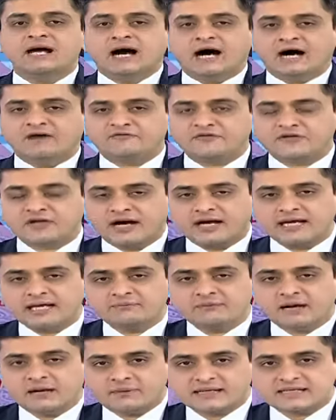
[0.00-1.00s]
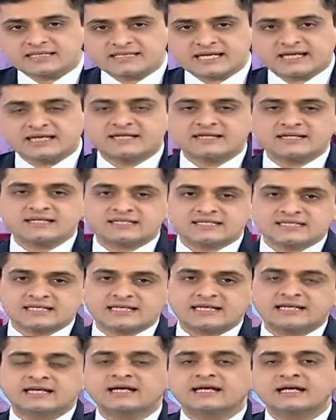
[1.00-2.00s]
After Alibaba's stellar
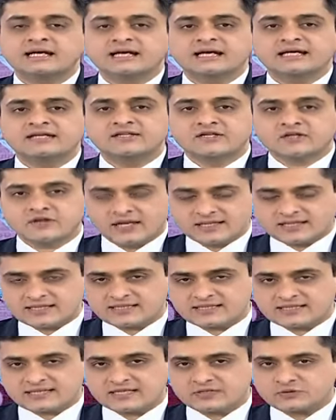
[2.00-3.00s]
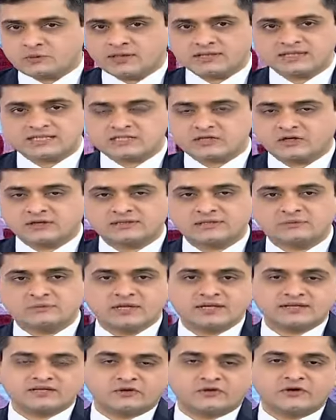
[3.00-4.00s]
listing in the United States, one stock that
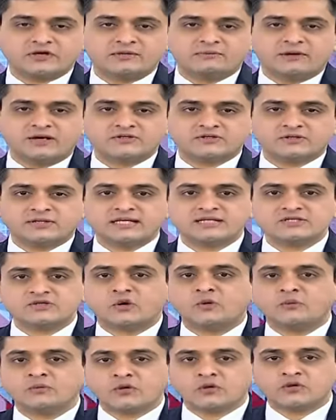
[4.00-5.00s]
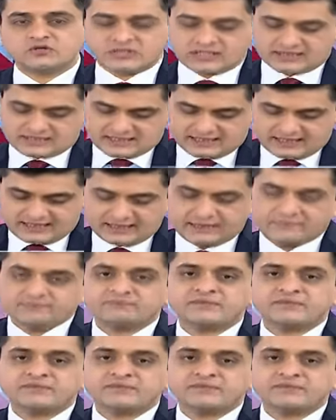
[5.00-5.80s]
we are talking about today is homegrown Just Dial.